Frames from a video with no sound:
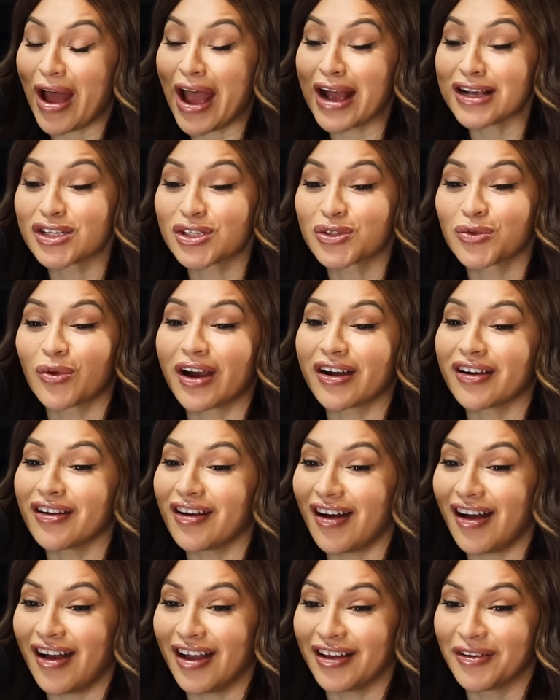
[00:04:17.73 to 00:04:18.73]
I swear
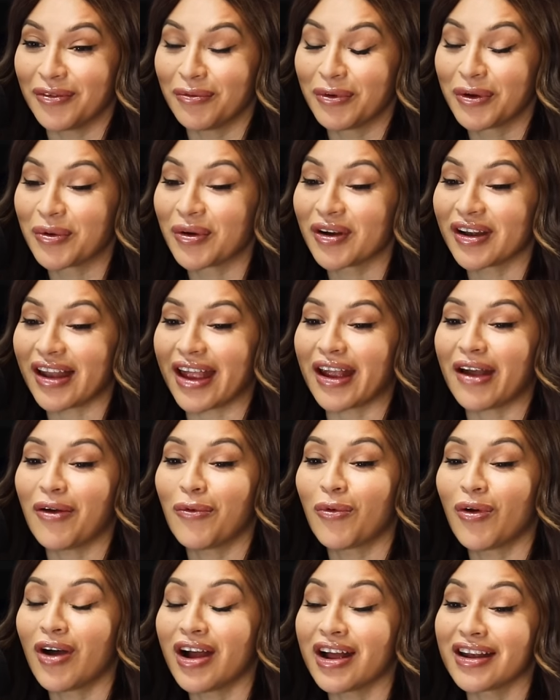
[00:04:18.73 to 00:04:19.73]
to God, we were like,
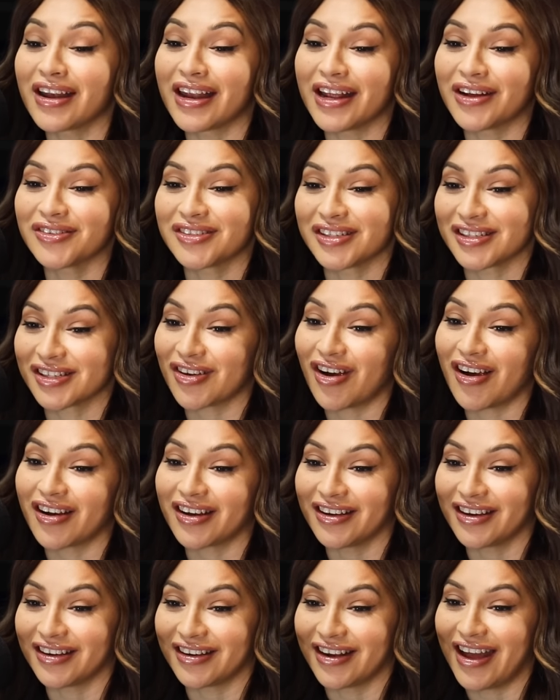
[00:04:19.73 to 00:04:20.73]
what nails is
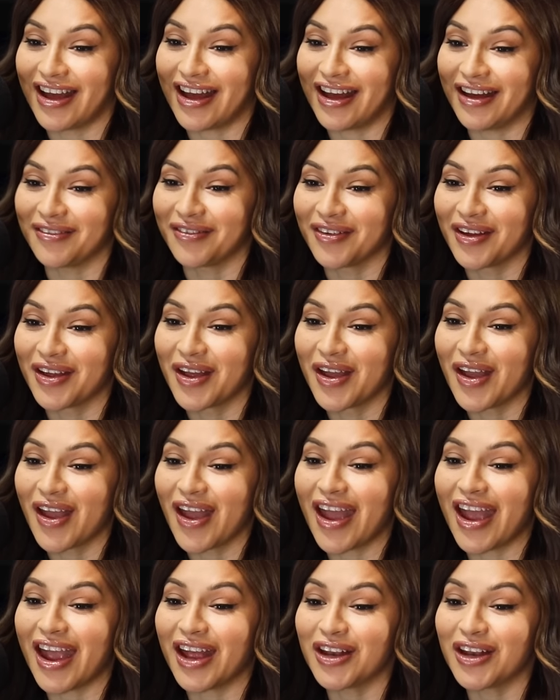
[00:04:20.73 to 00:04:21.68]
Cardi gonna have? Yeah.